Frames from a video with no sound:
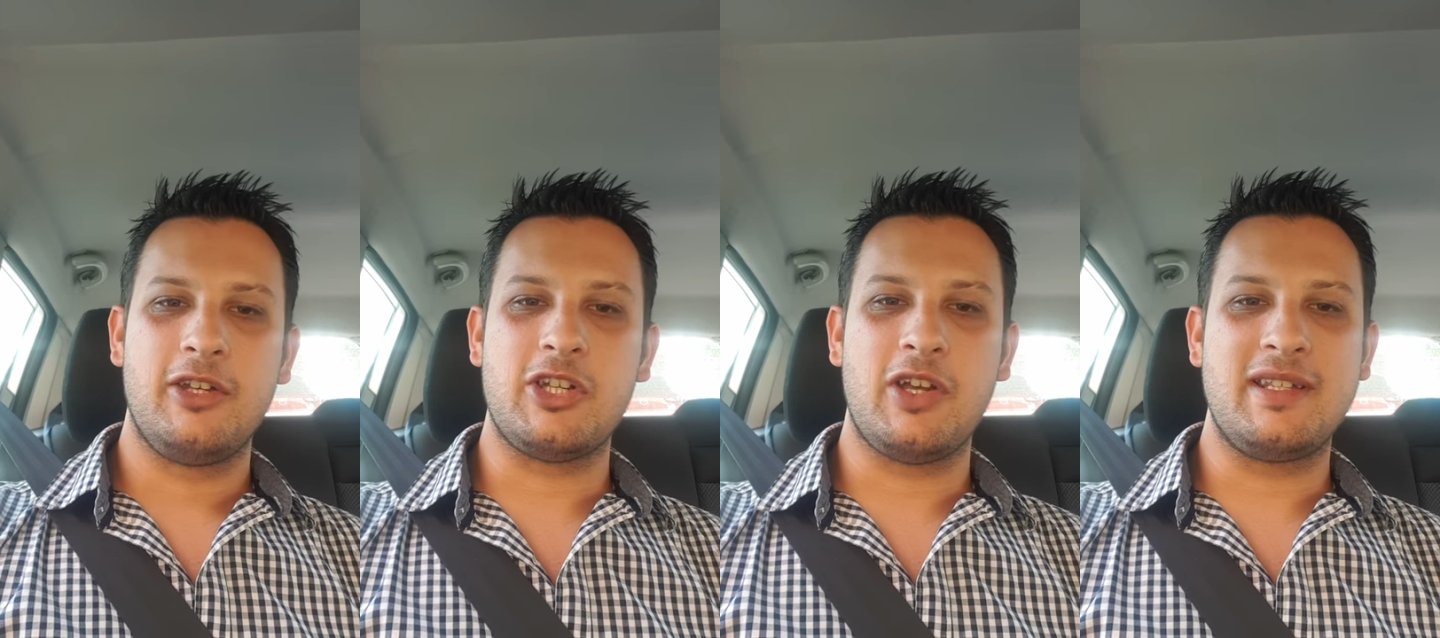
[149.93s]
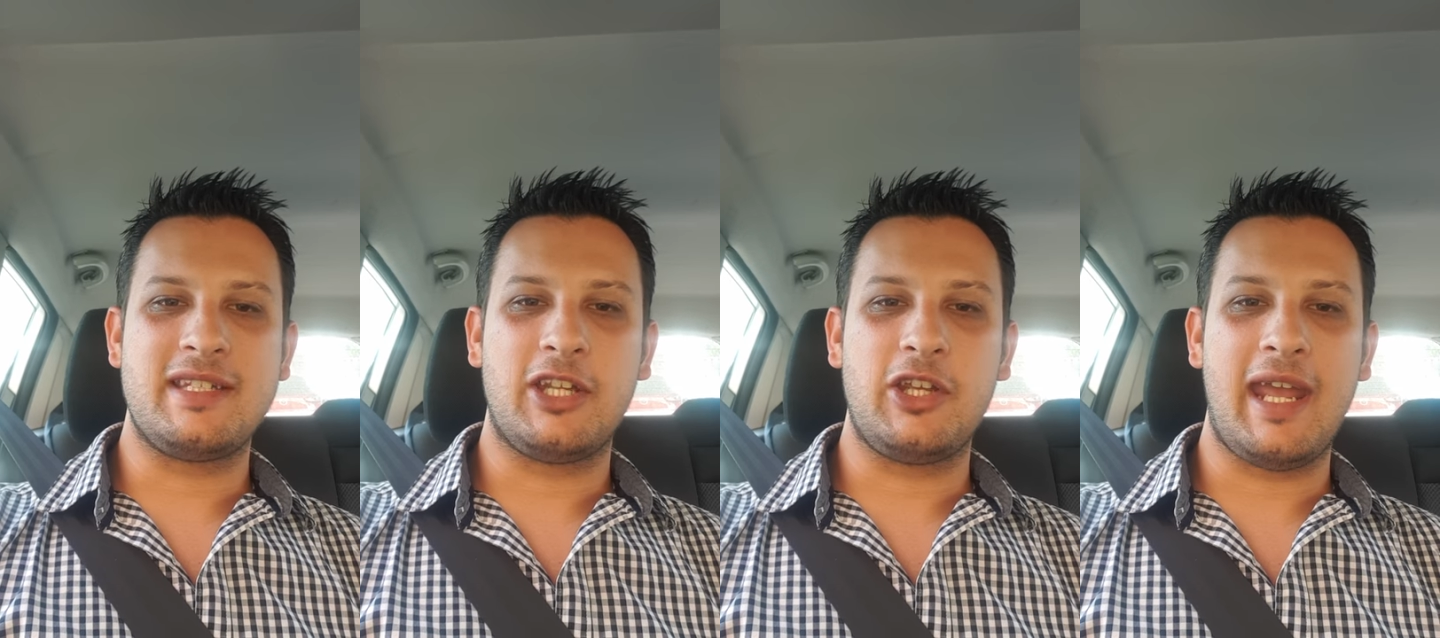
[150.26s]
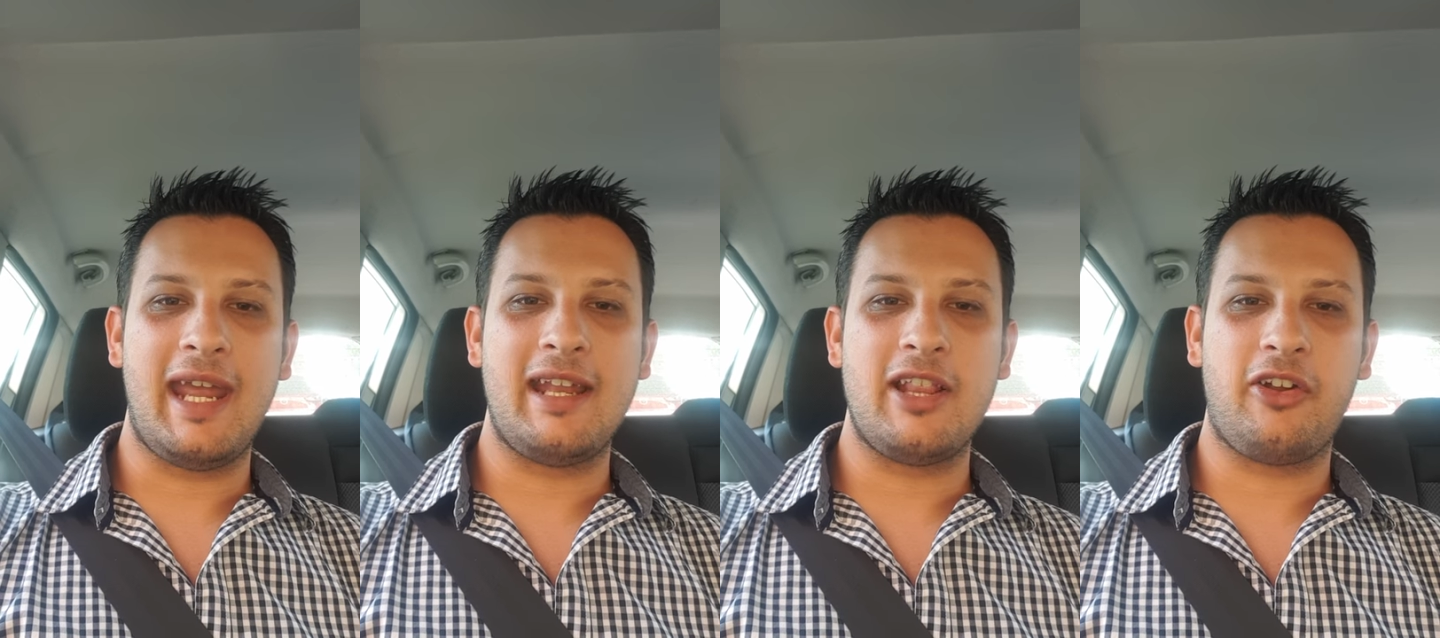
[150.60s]
don't stick your
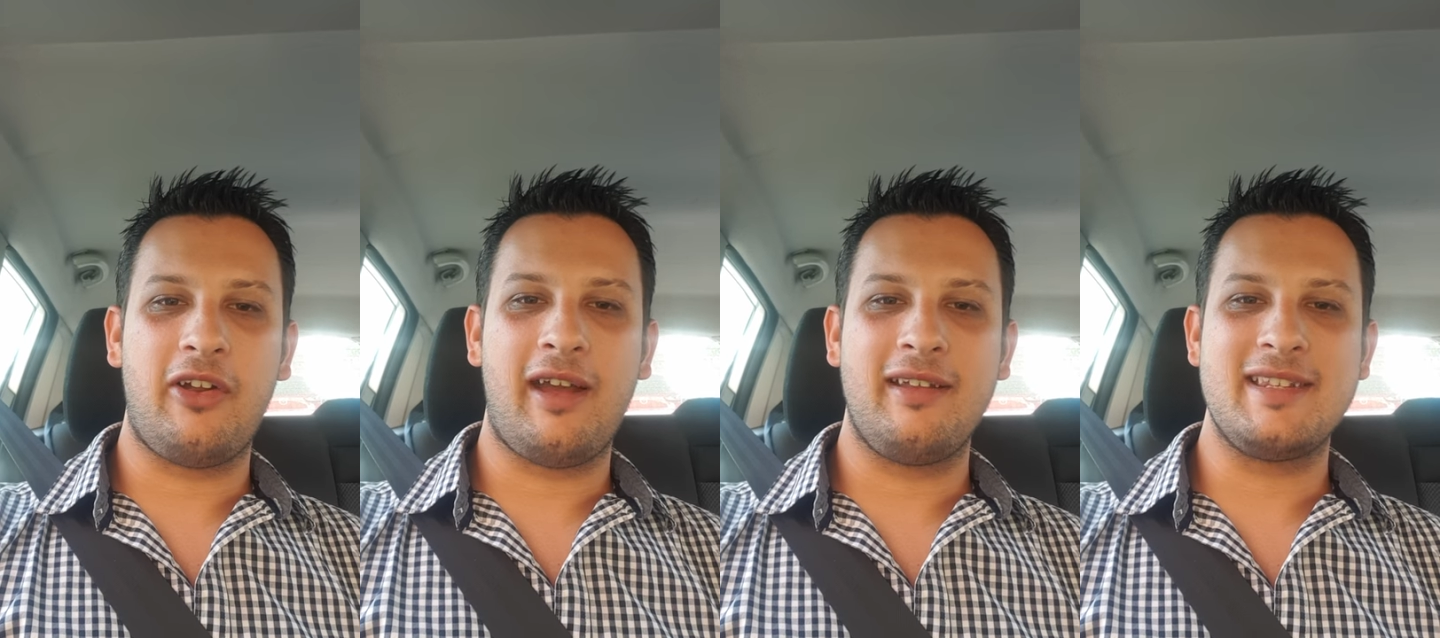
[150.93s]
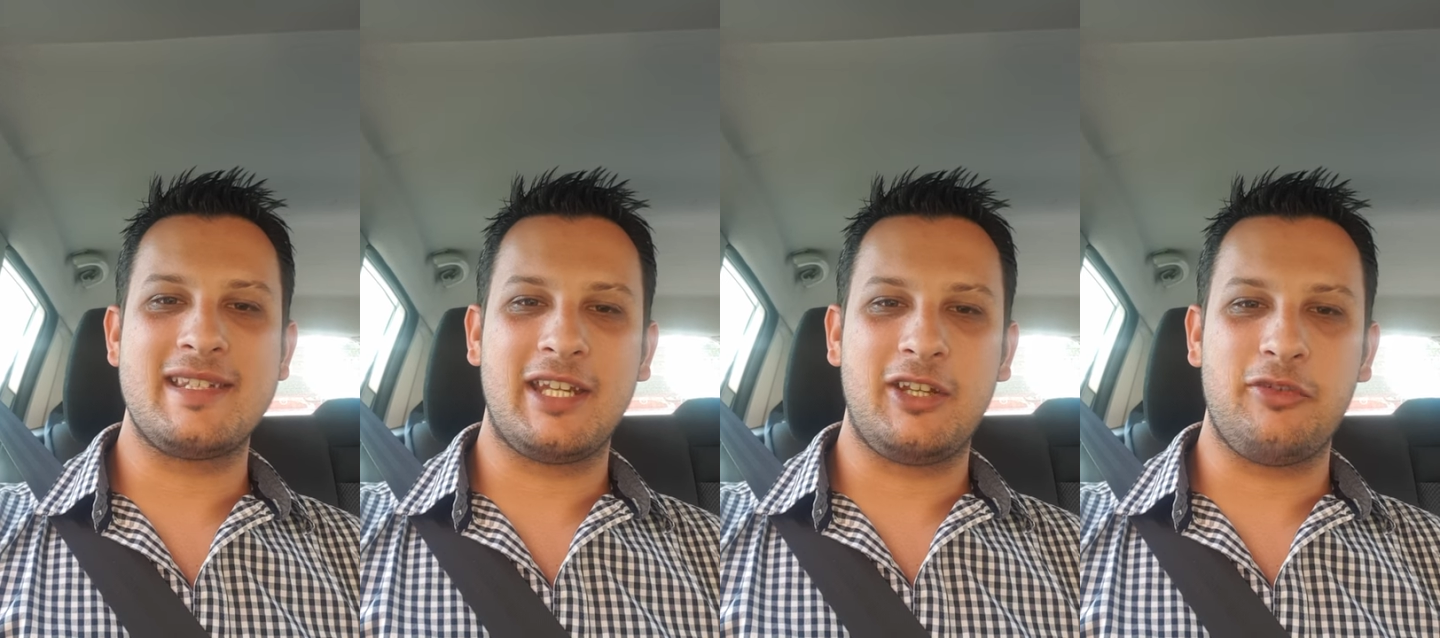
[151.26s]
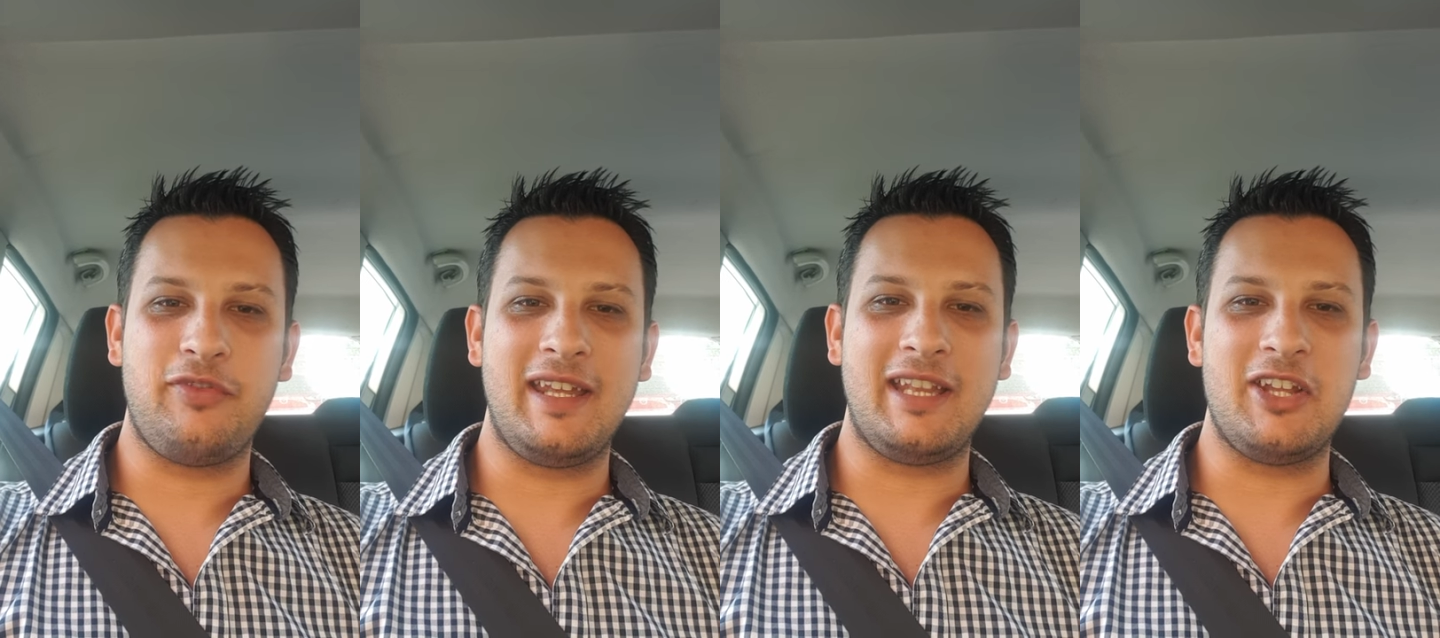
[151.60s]
head in the ground, stick your
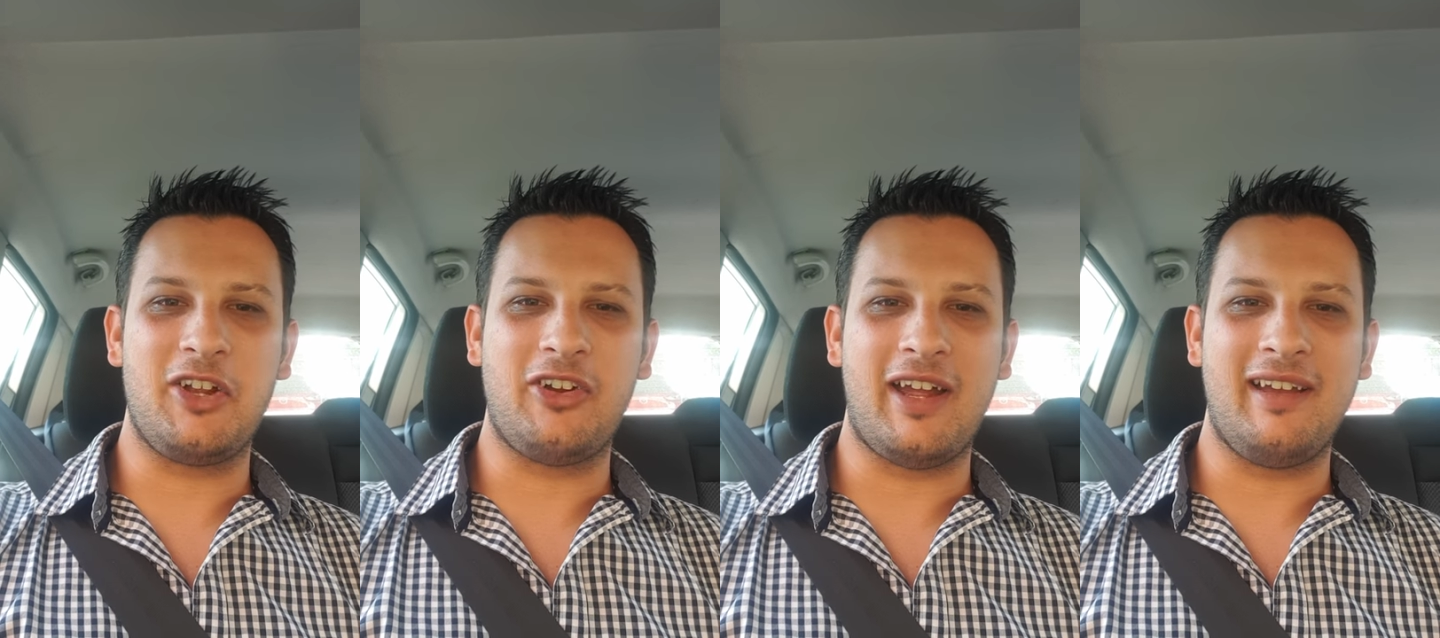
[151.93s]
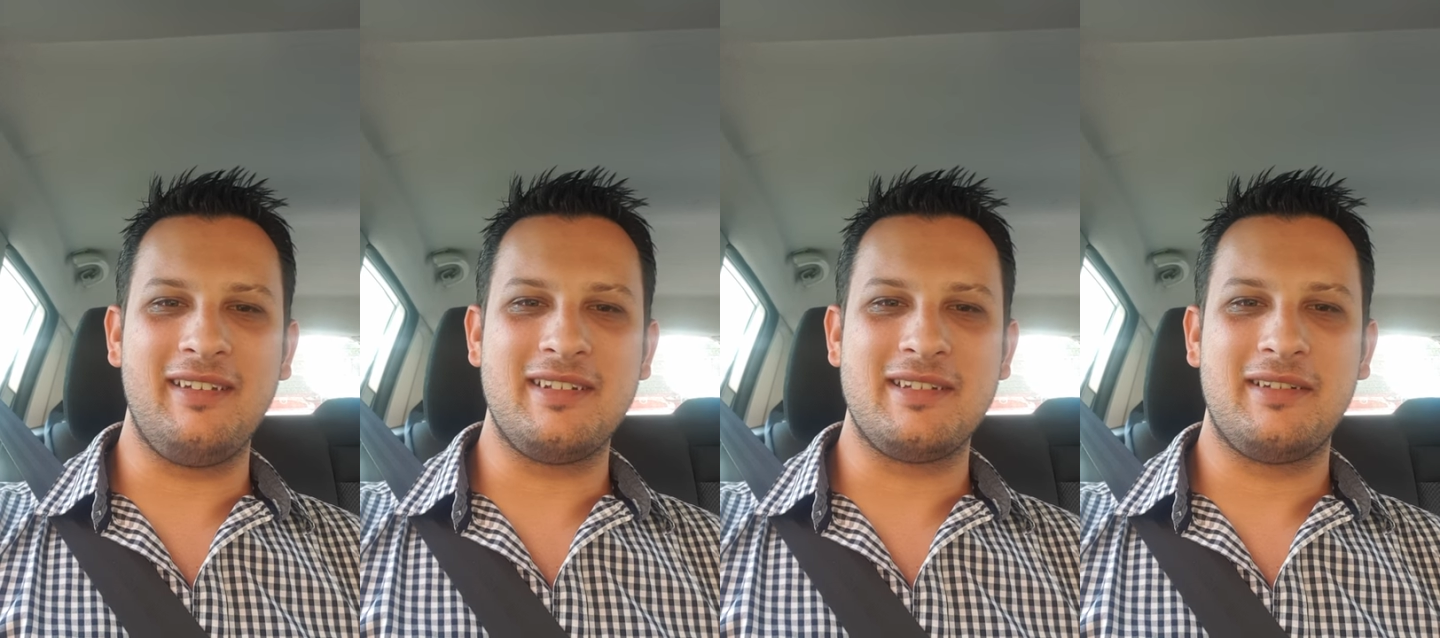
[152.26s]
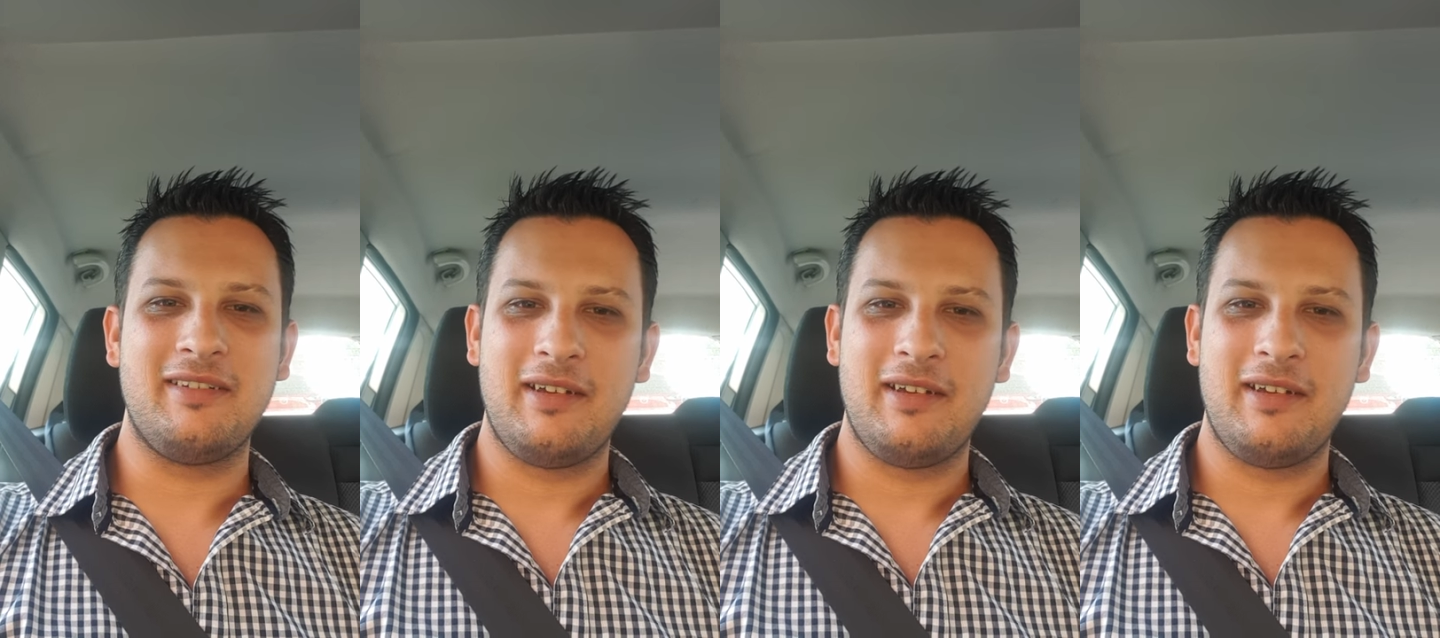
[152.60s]
feet in the ground,